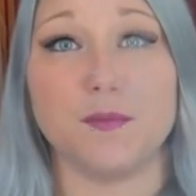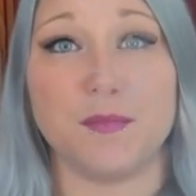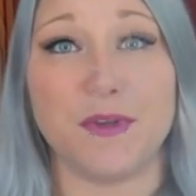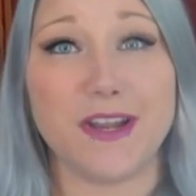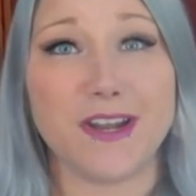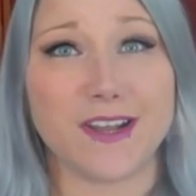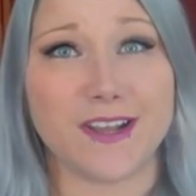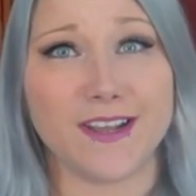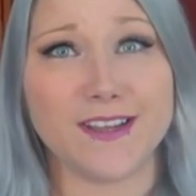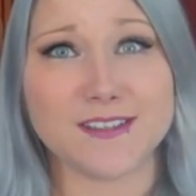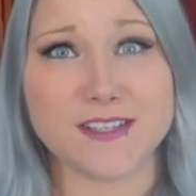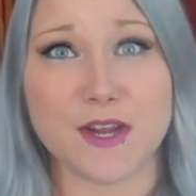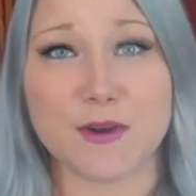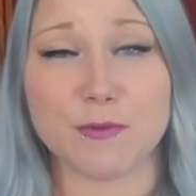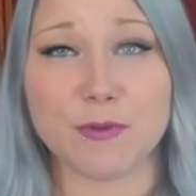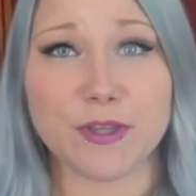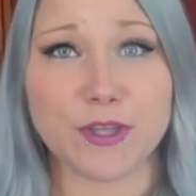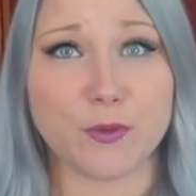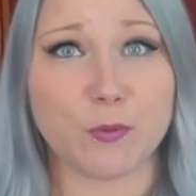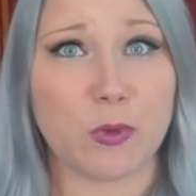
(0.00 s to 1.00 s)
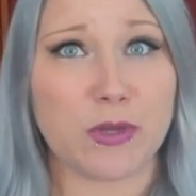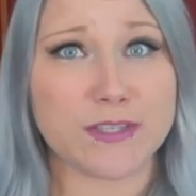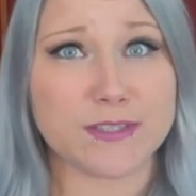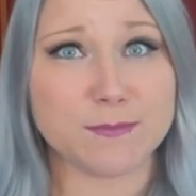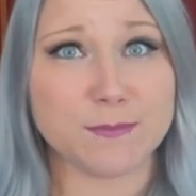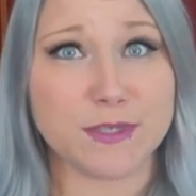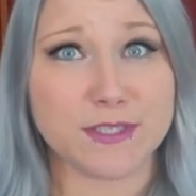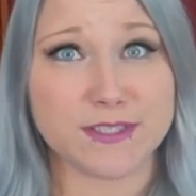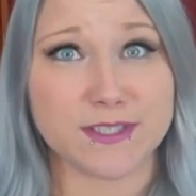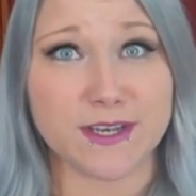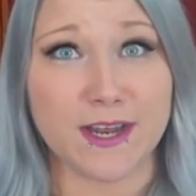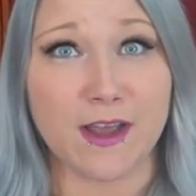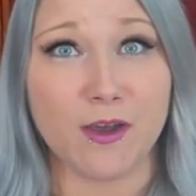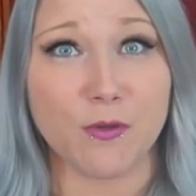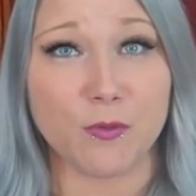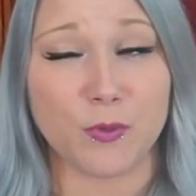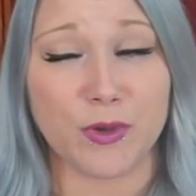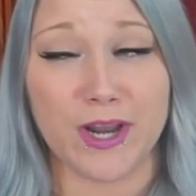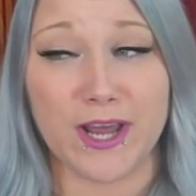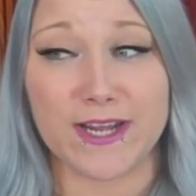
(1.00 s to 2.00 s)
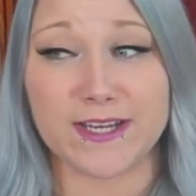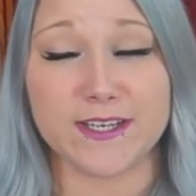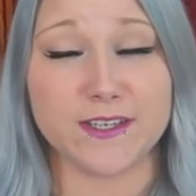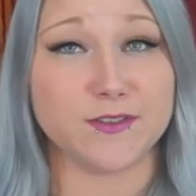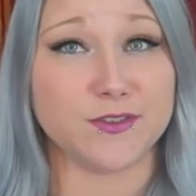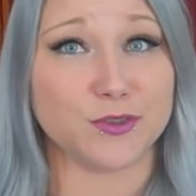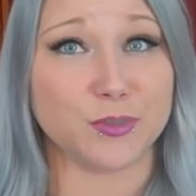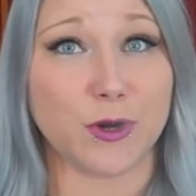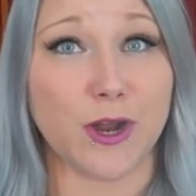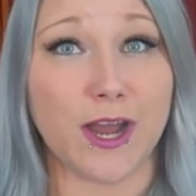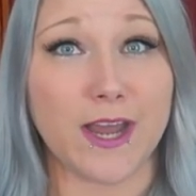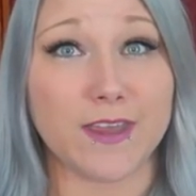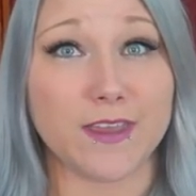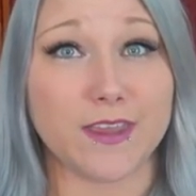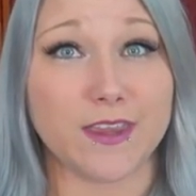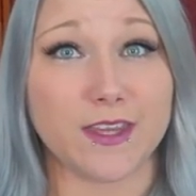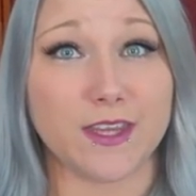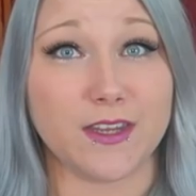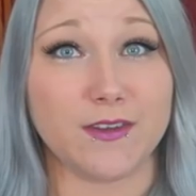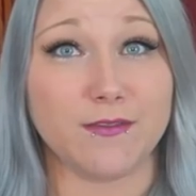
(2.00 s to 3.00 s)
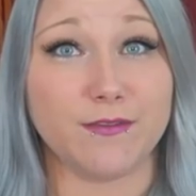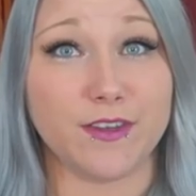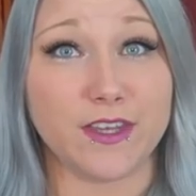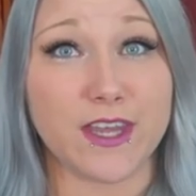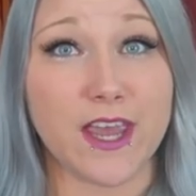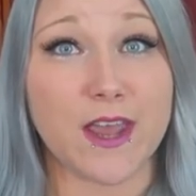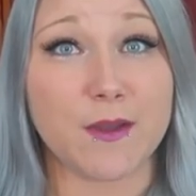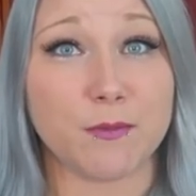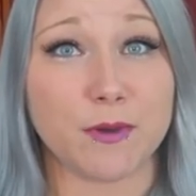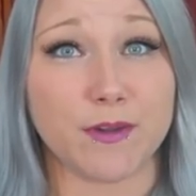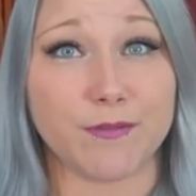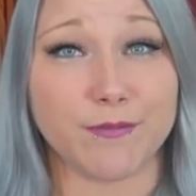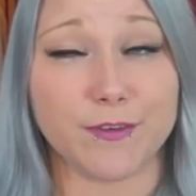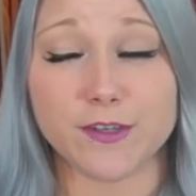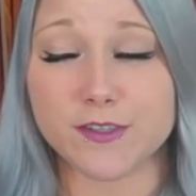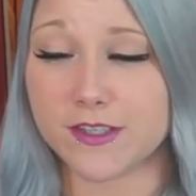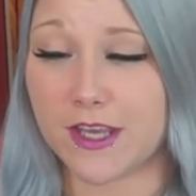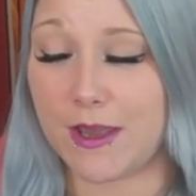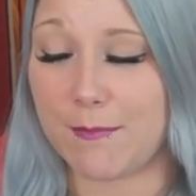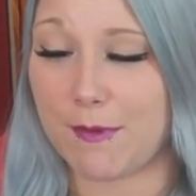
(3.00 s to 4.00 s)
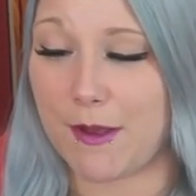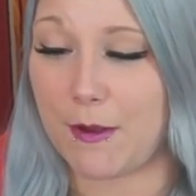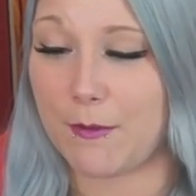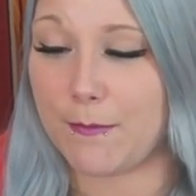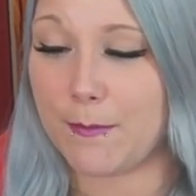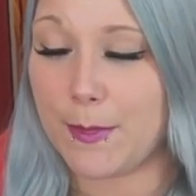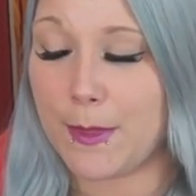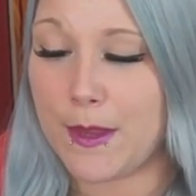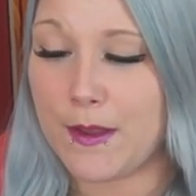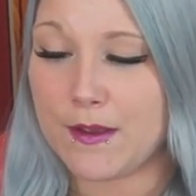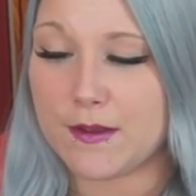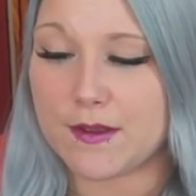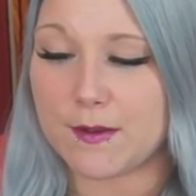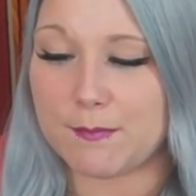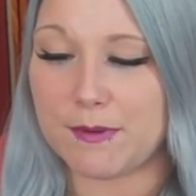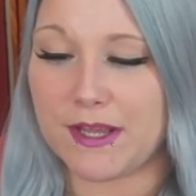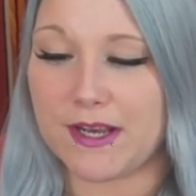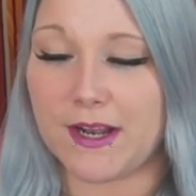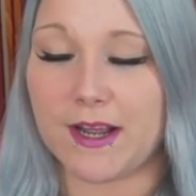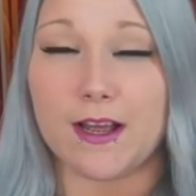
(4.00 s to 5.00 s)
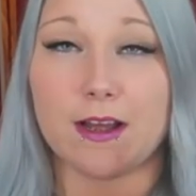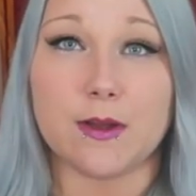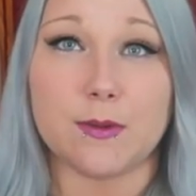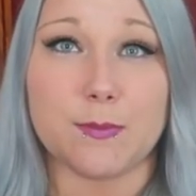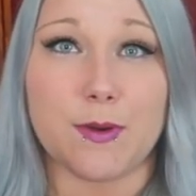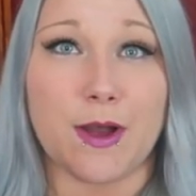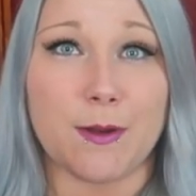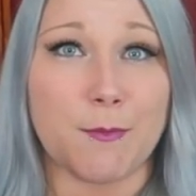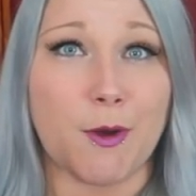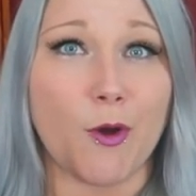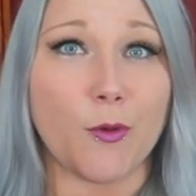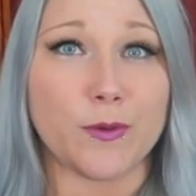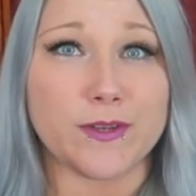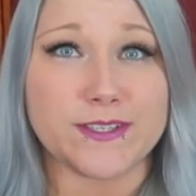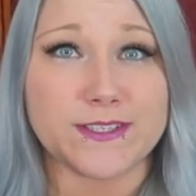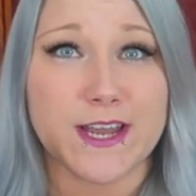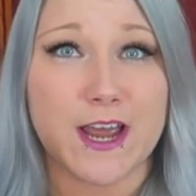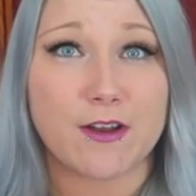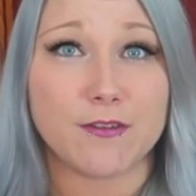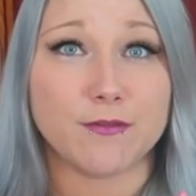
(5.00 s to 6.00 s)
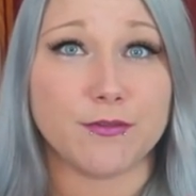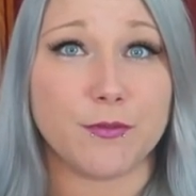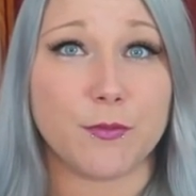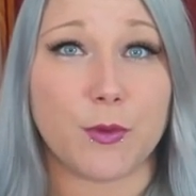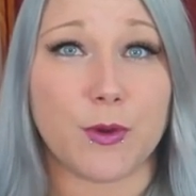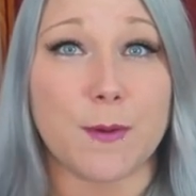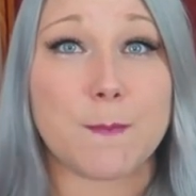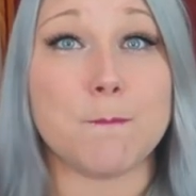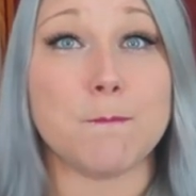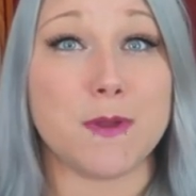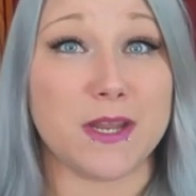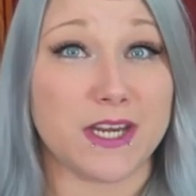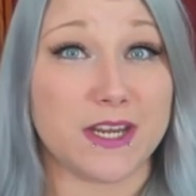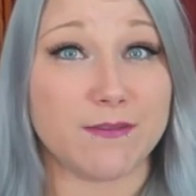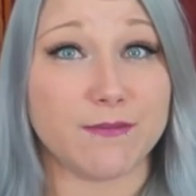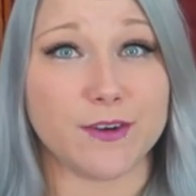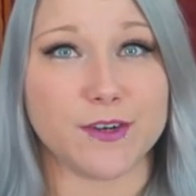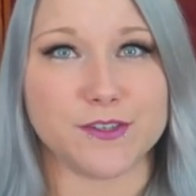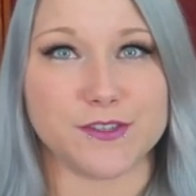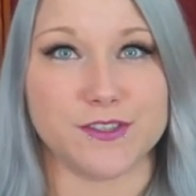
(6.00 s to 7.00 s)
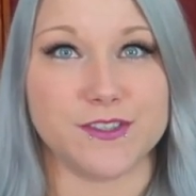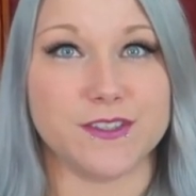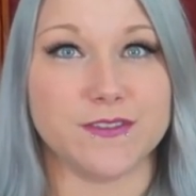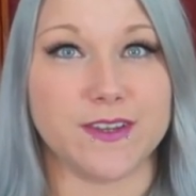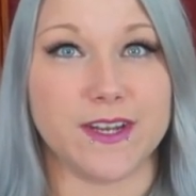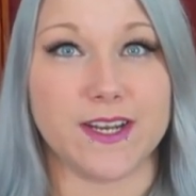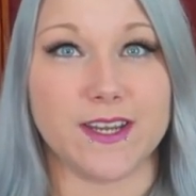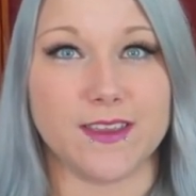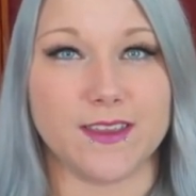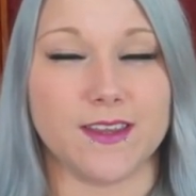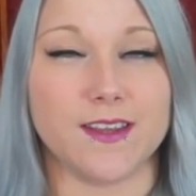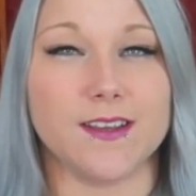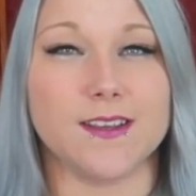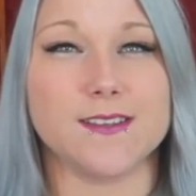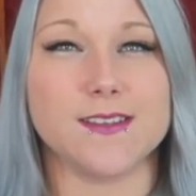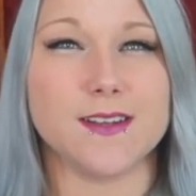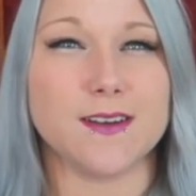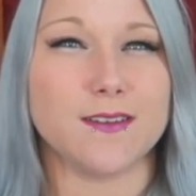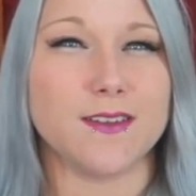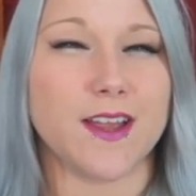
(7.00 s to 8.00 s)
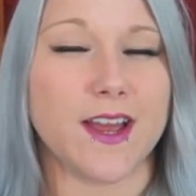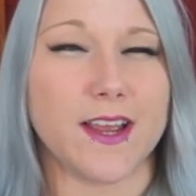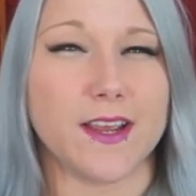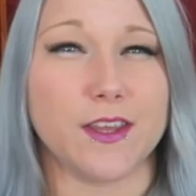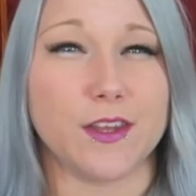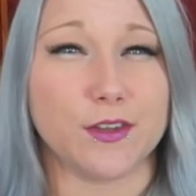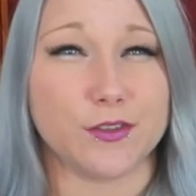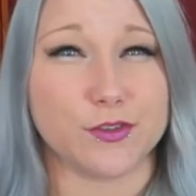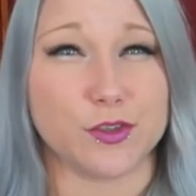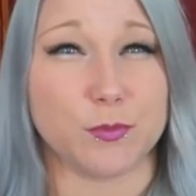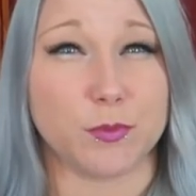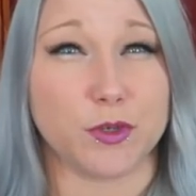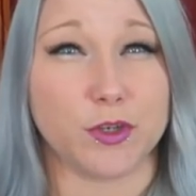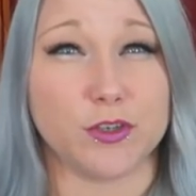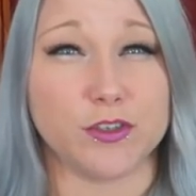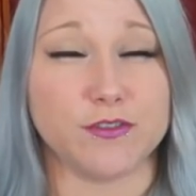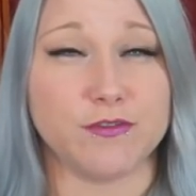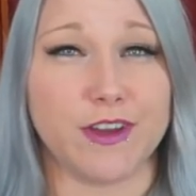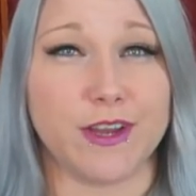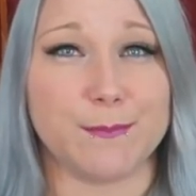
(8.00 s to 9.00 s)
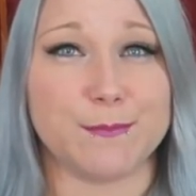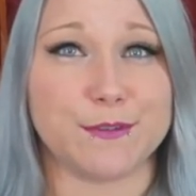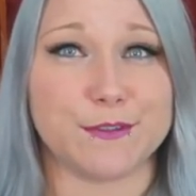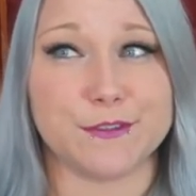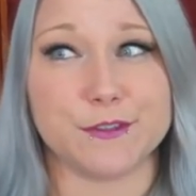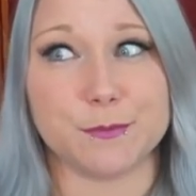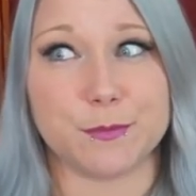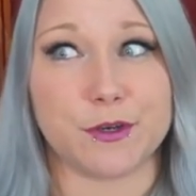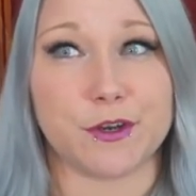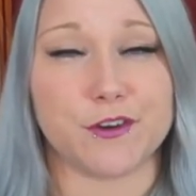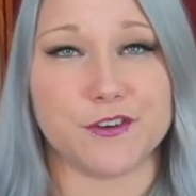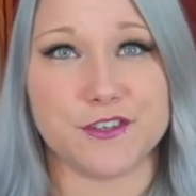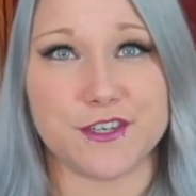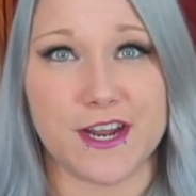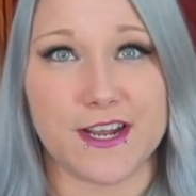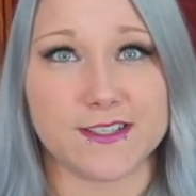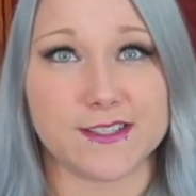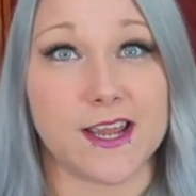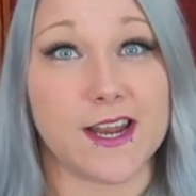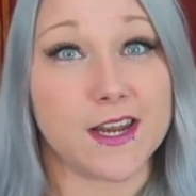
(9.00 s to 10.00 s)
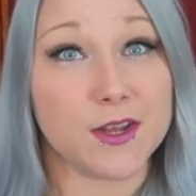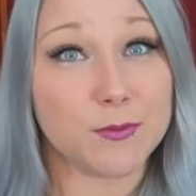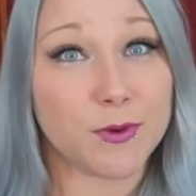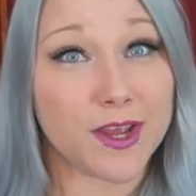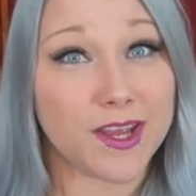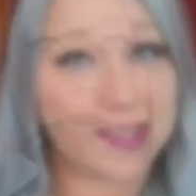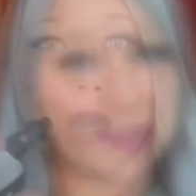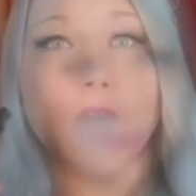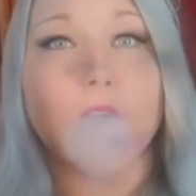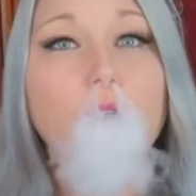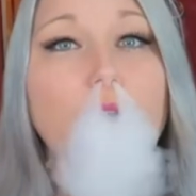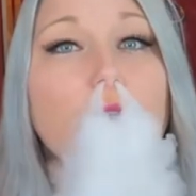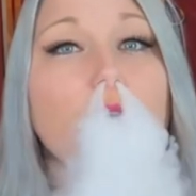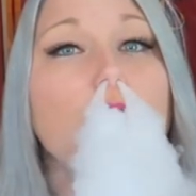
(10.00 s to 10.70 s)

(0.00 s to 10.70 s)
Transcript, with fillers: man I guess I really was missing out when I didn't try the V8 when it first came out but um, I'm always down for mini versions of anything because I don't like super huge vapes or super huge tanks anyway